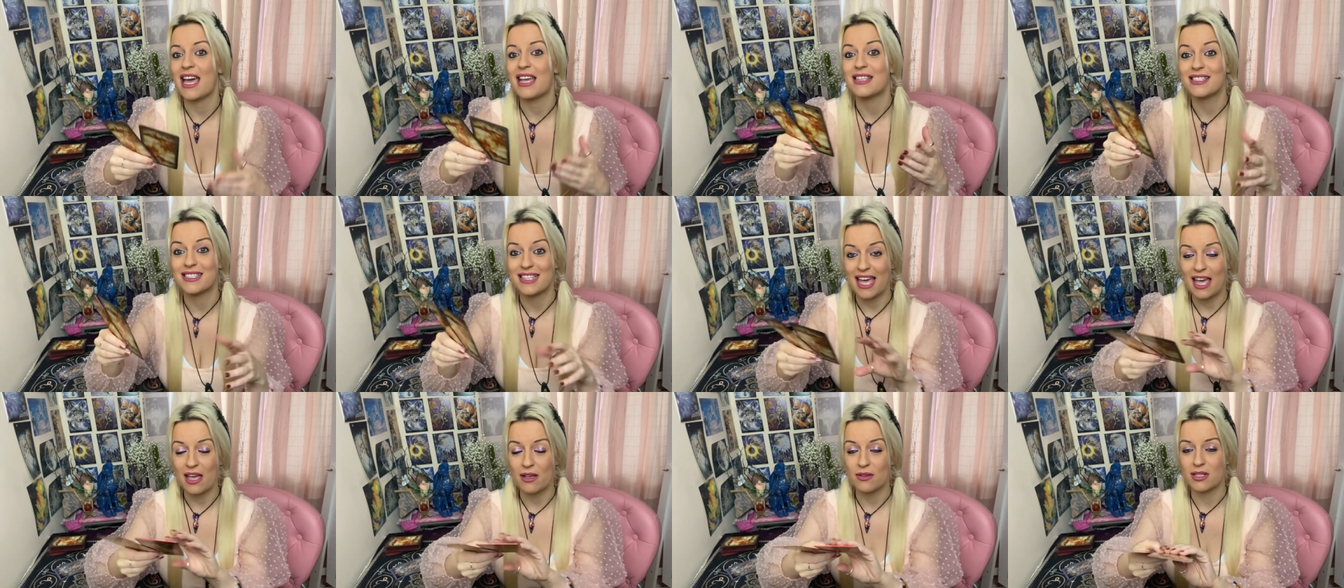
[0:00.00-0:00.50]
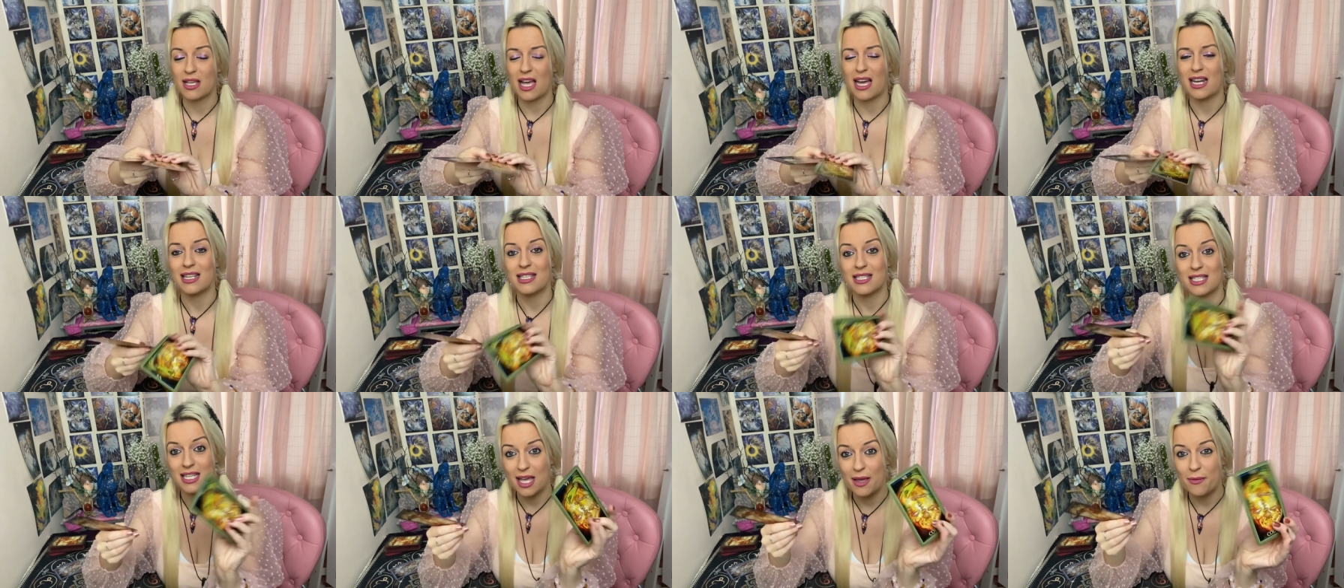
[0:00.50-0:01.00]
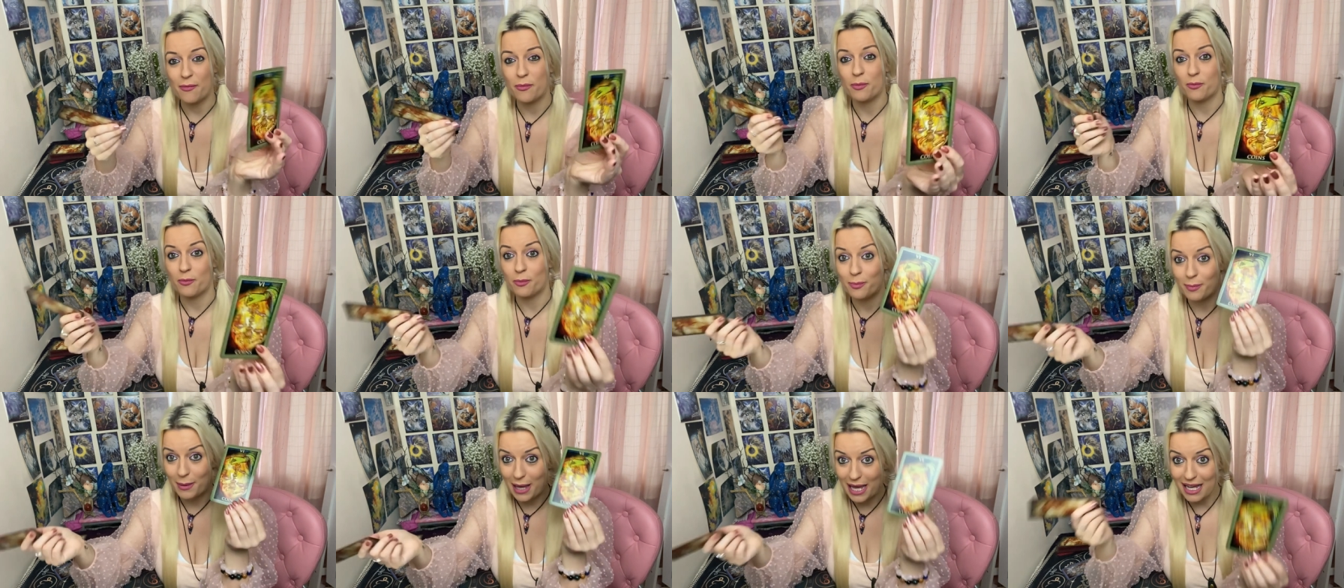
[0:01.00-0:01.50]
scales kind of tip
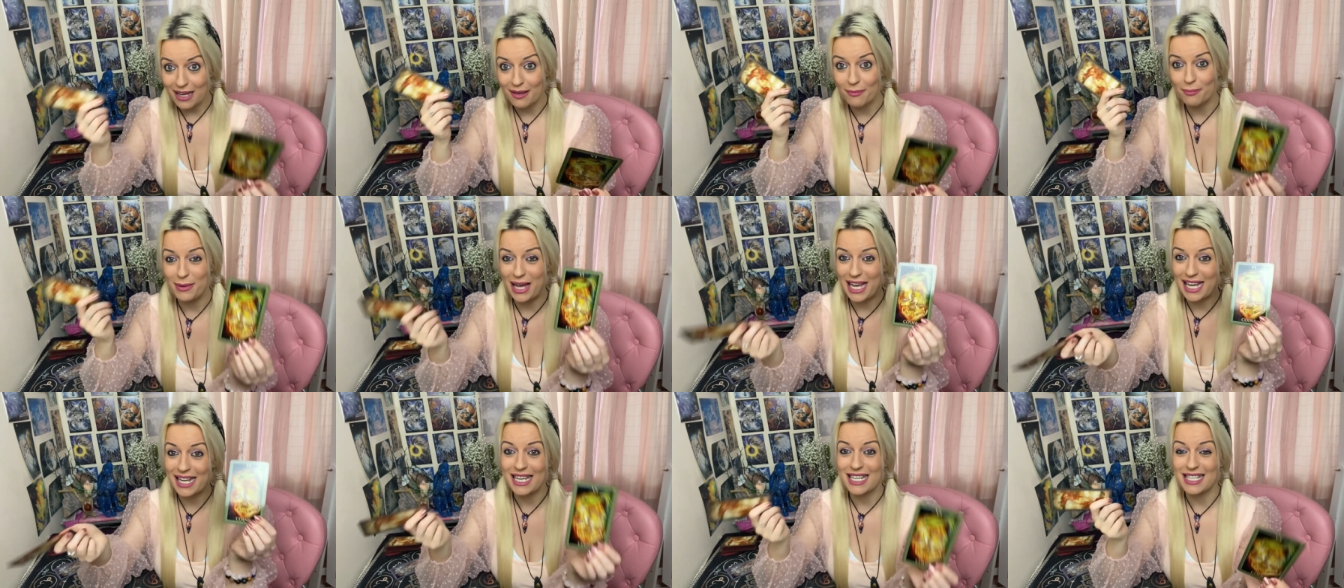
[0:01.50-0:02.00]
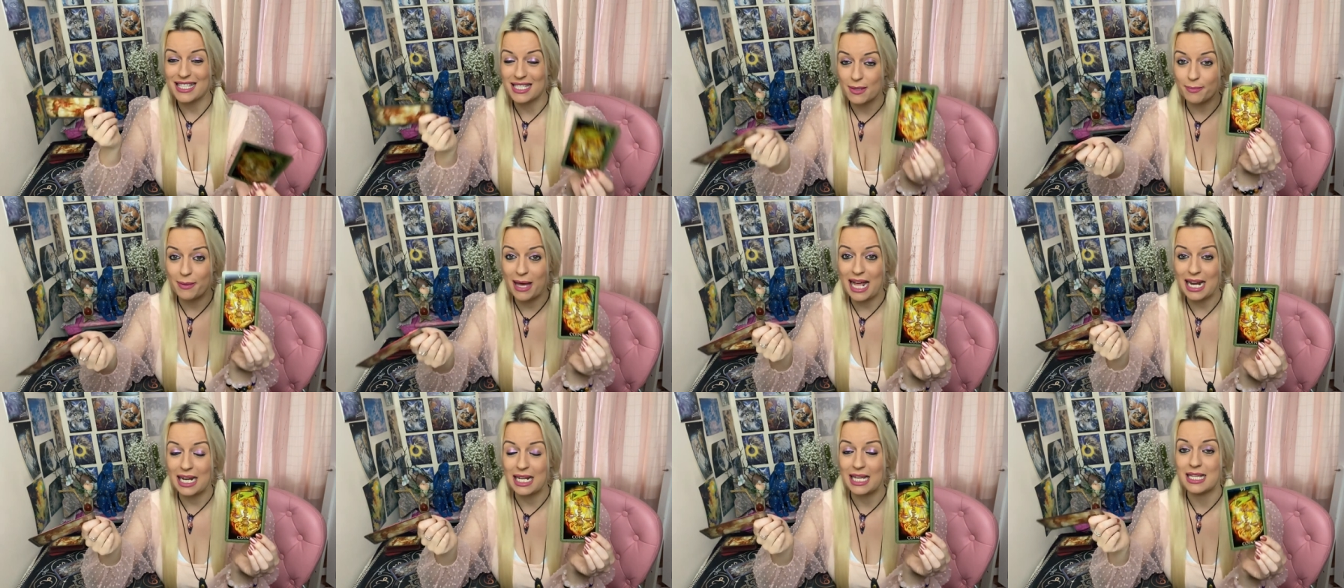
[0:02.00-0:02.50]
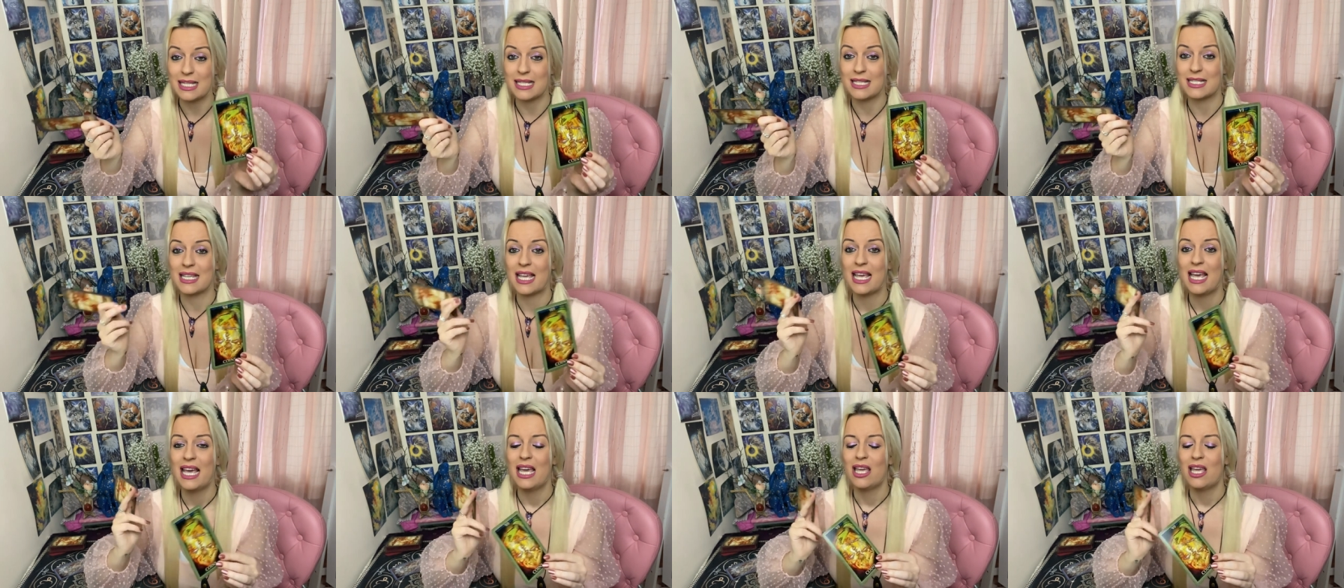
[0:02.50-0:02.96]
back into balance,